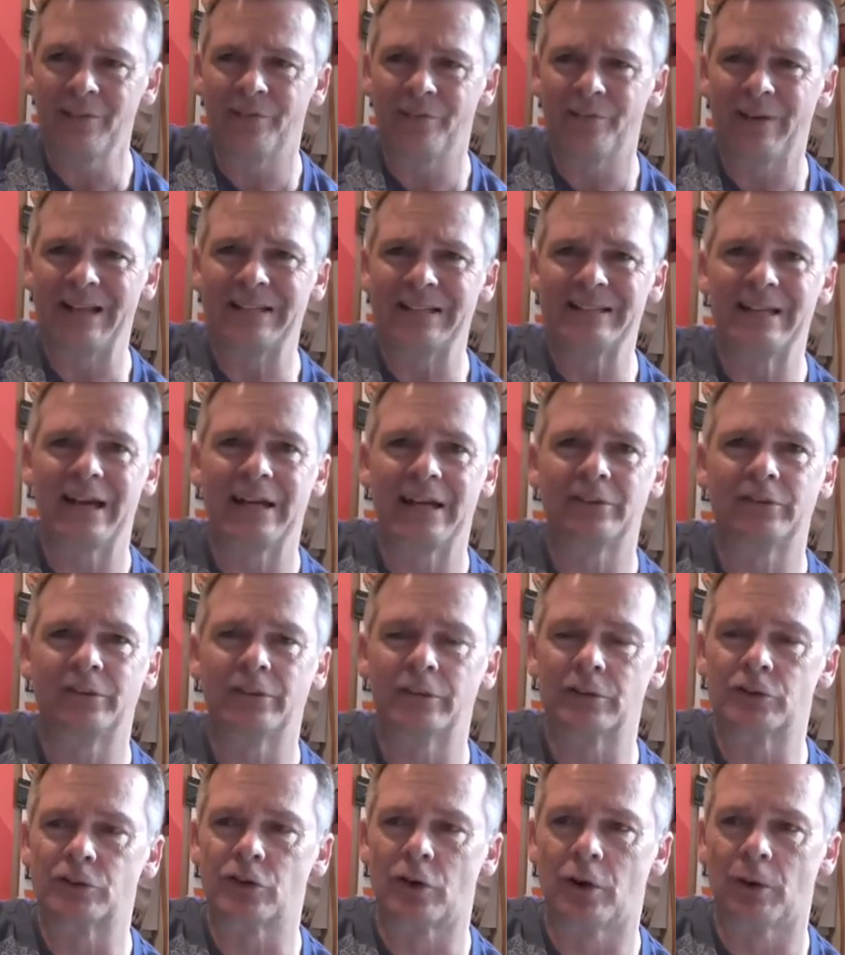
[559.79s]

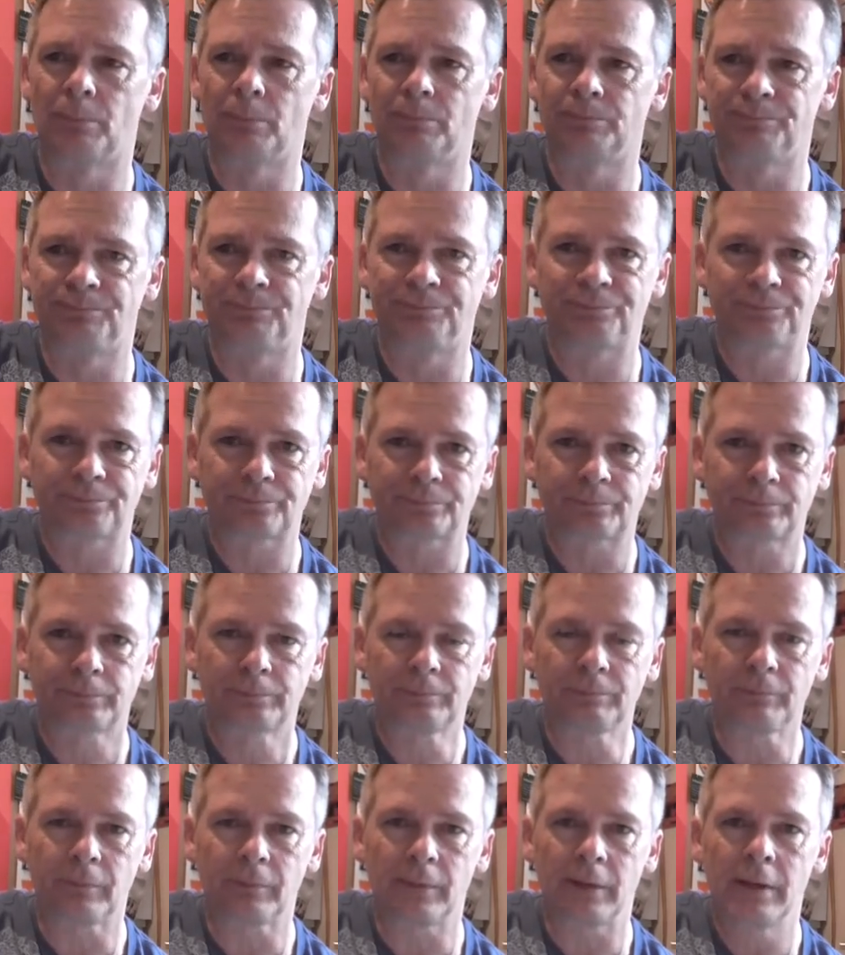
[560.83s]
fantastic job.
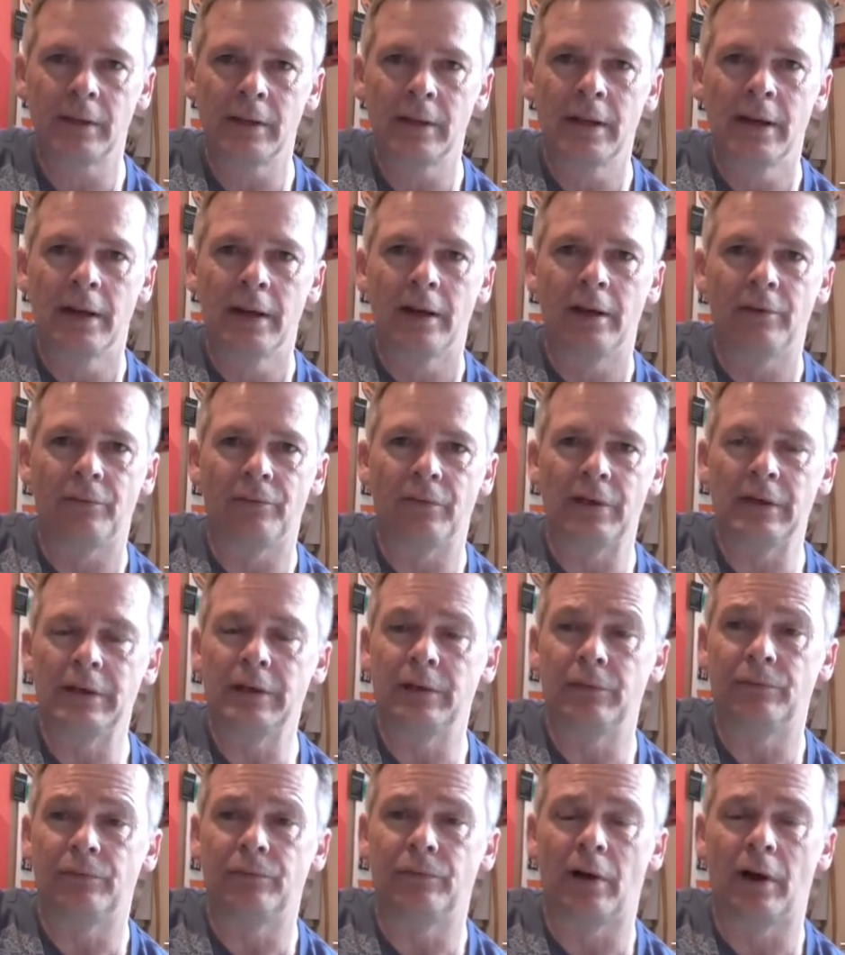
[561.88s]
If
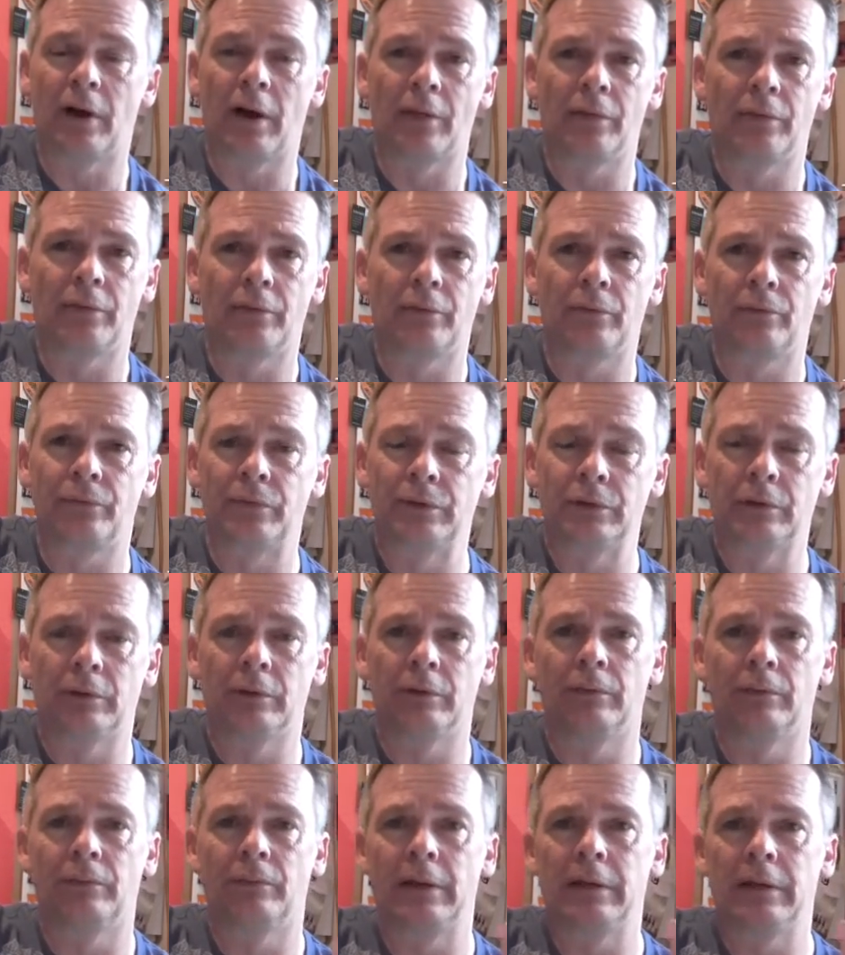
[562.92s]
any other
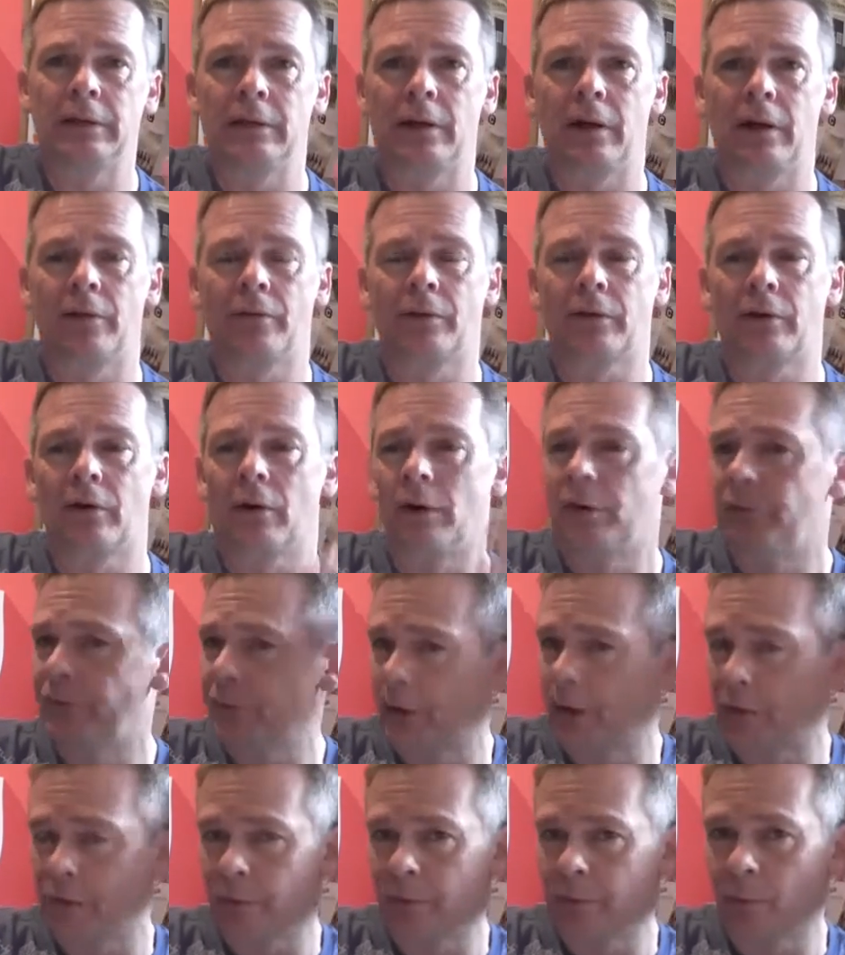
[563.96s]
guys
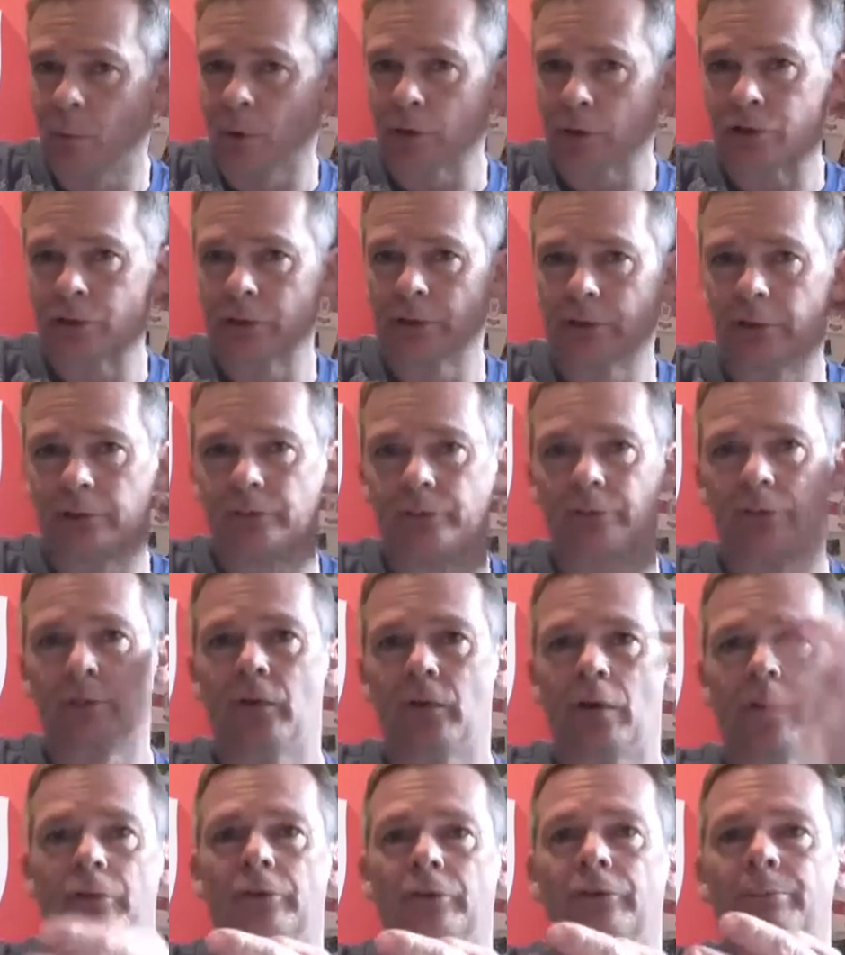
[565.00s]
out there watching this have
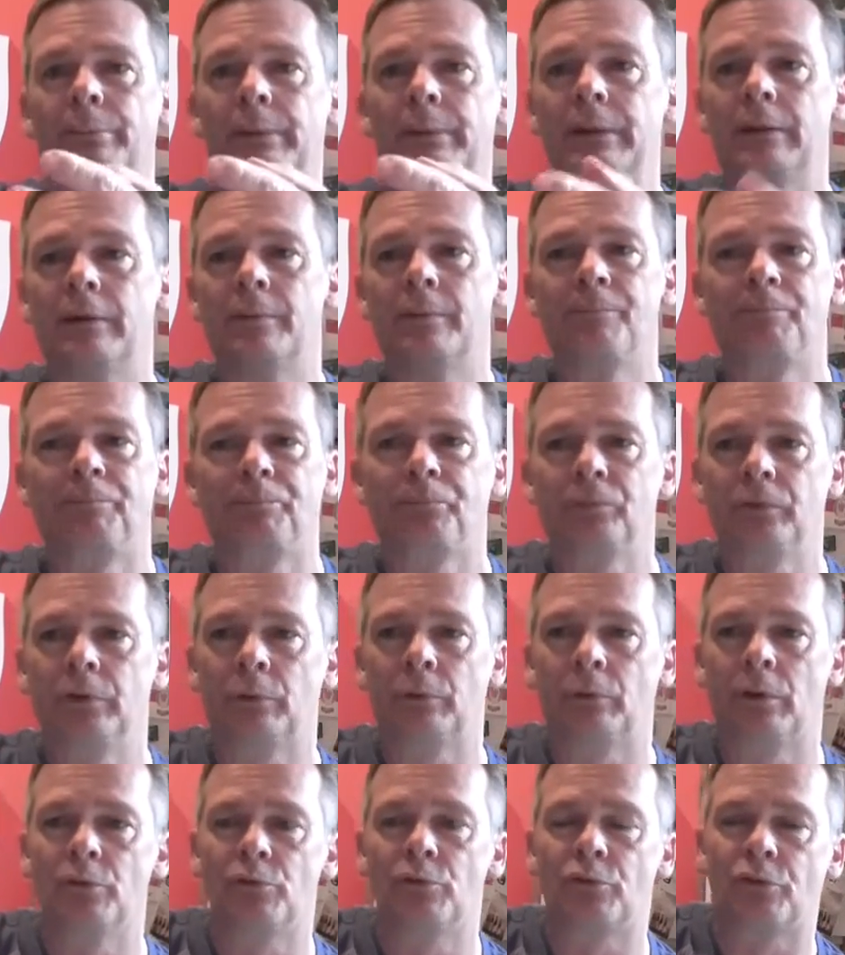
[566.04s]
got this beer,
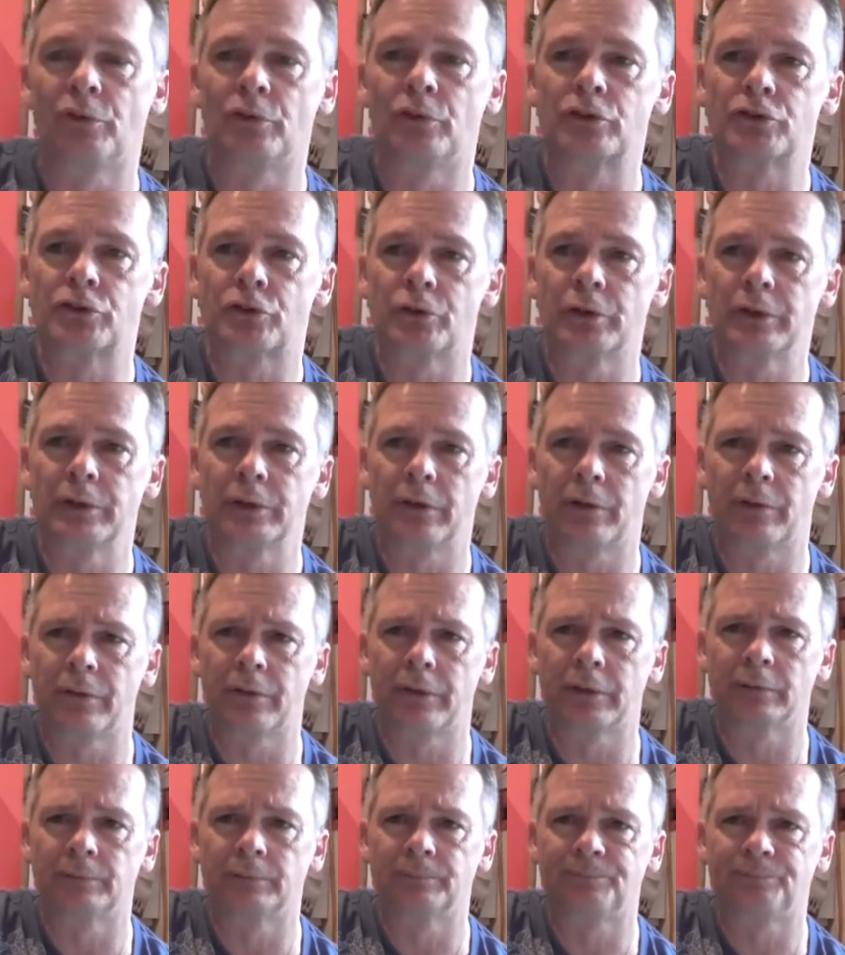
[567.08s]
you're in for a treat, I
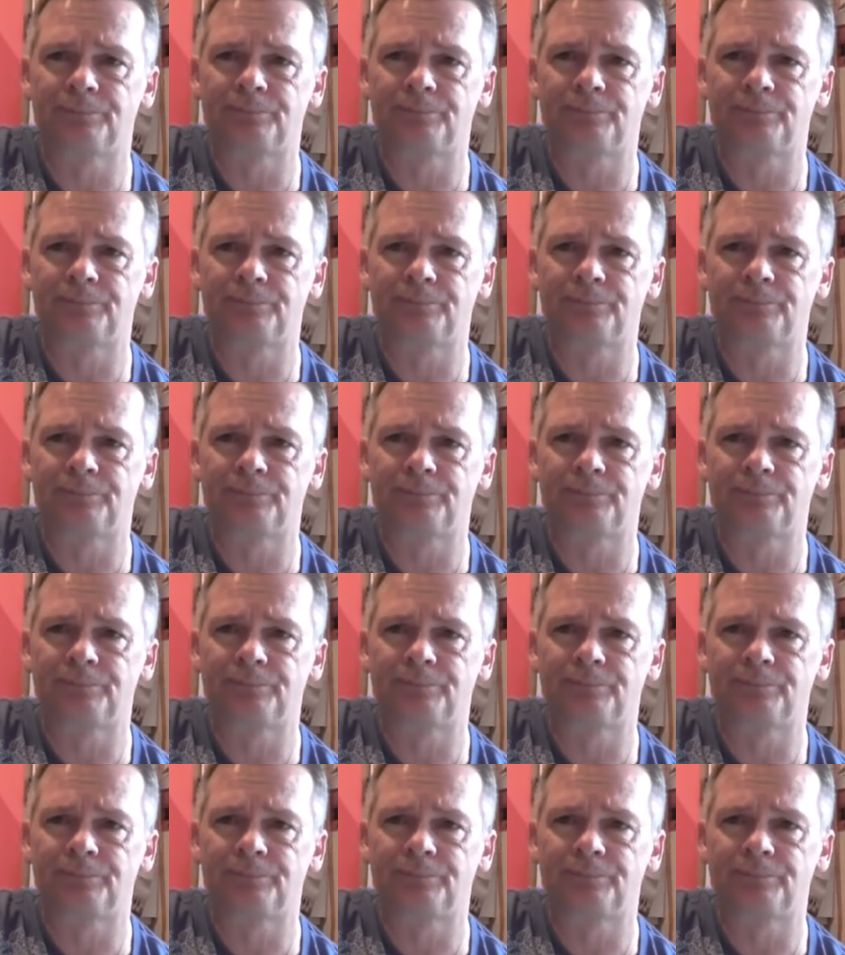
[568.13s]
think.